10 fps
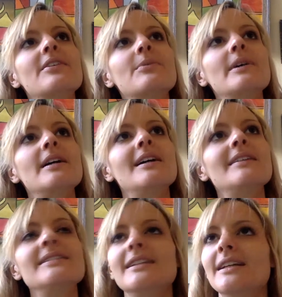the
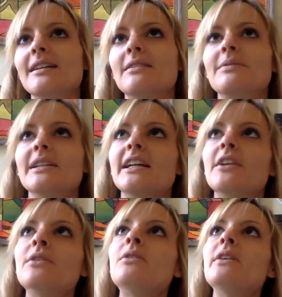word. You're really
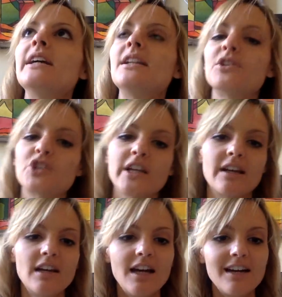annoyed. You're
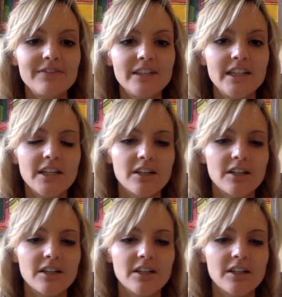drinking coffee.